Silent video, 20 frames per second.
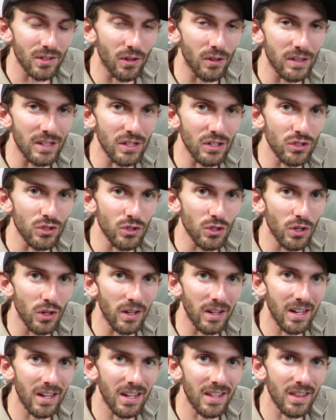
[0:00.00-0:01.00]
on this
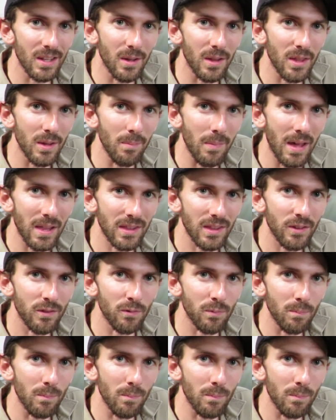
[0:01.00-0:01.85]
journey, the month of